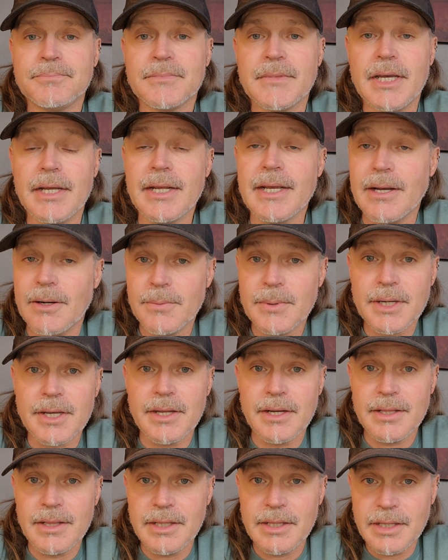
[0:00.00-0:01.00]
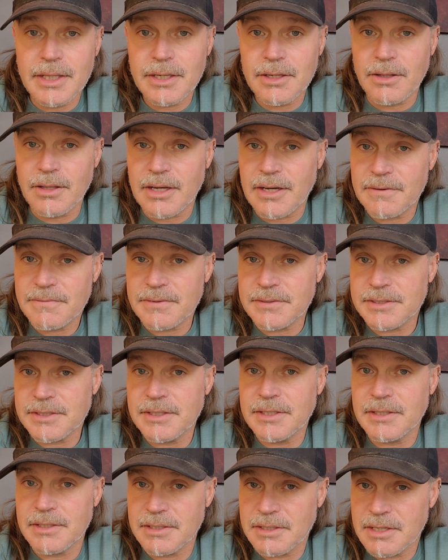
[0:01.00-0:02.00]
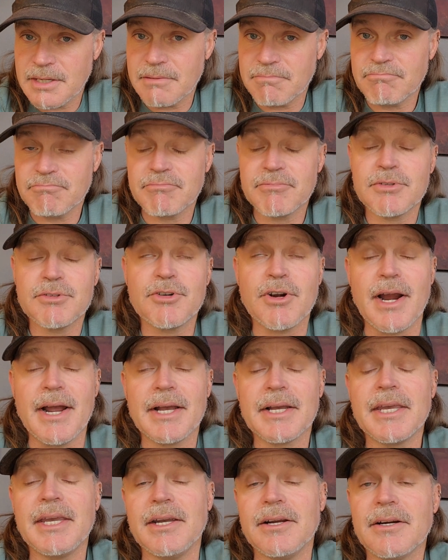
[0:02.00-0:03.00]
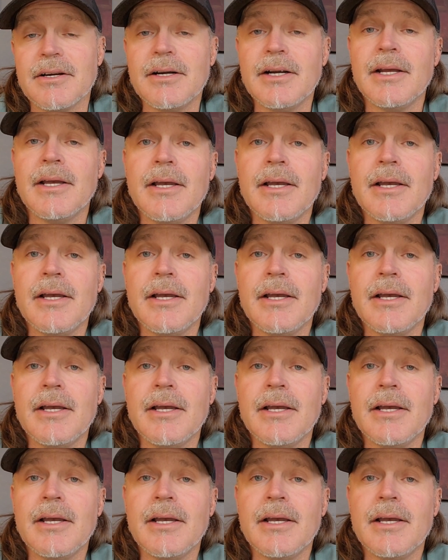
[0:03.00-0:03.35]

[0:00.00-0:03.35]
Anyhow, we're getting a little off of track here.